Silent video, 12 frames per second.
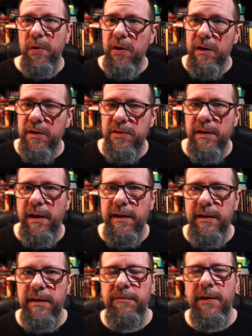books, and
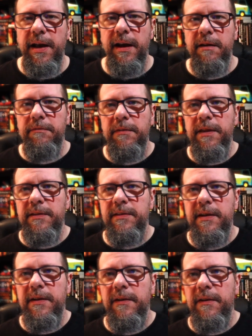I even have this
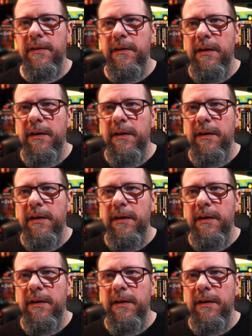here.